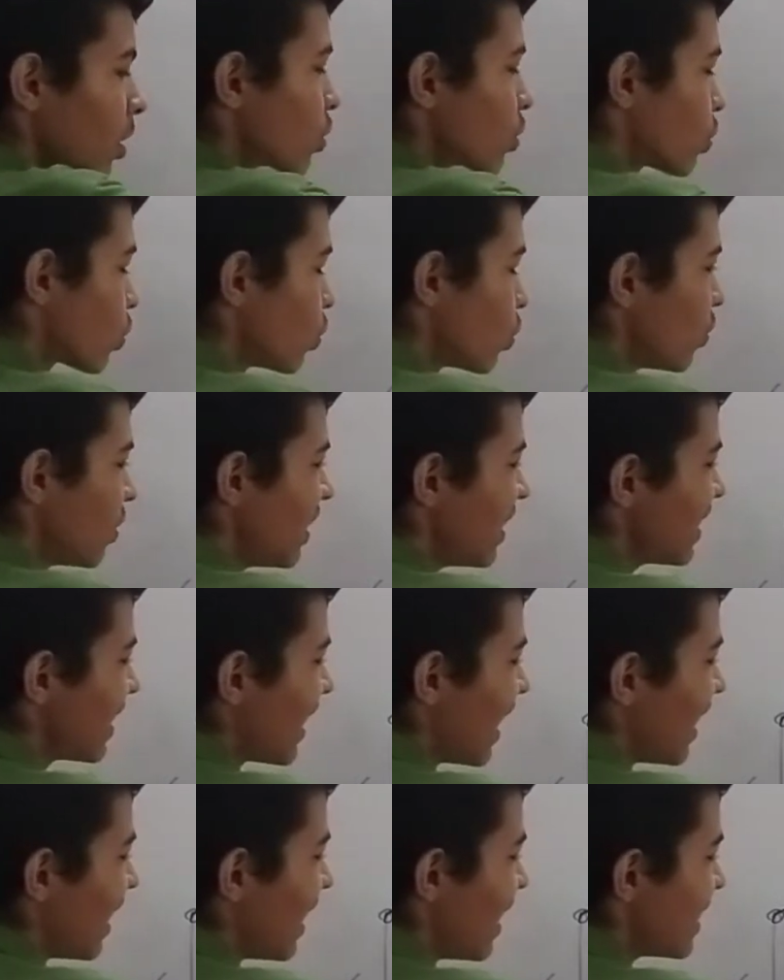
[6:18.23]
So this
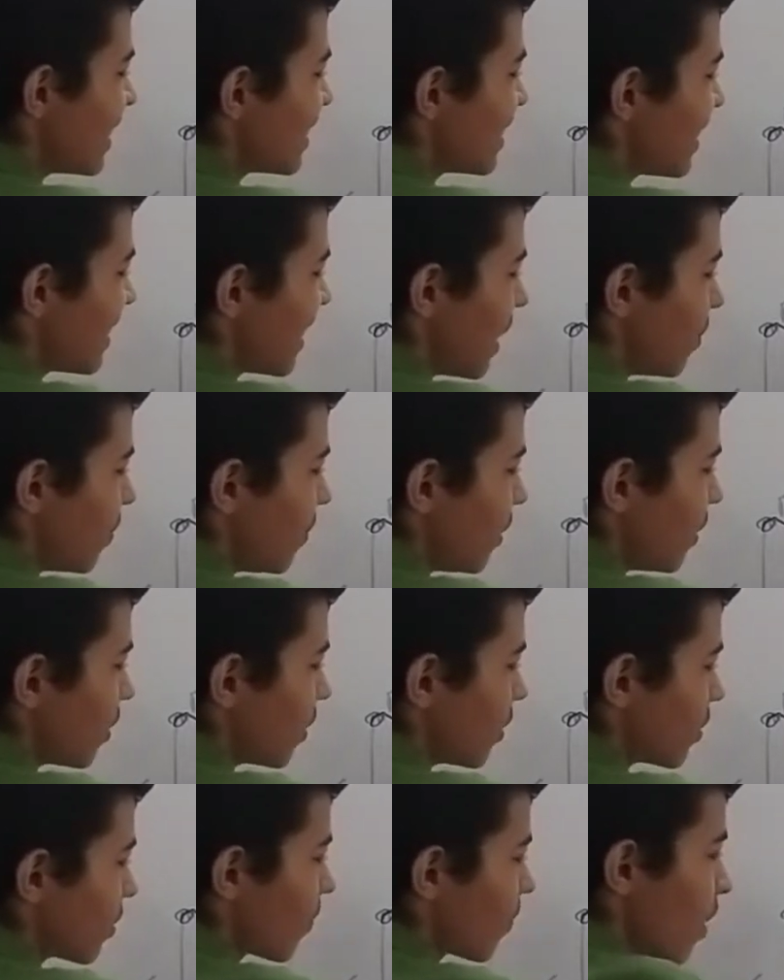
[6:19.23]
side is 10
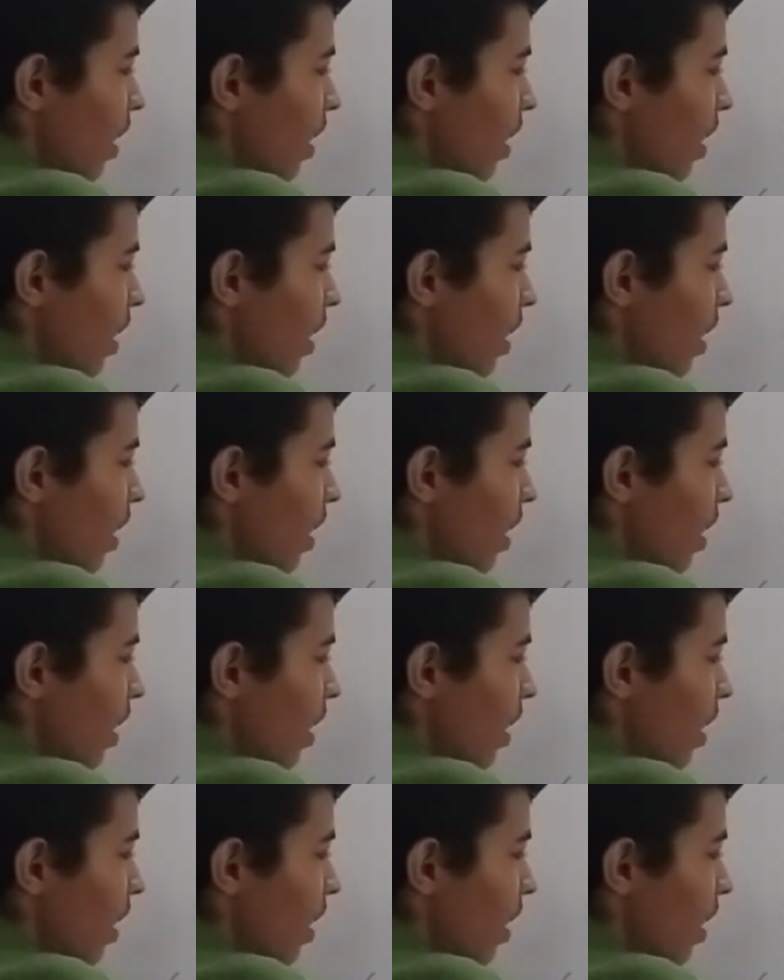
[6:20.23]
meters.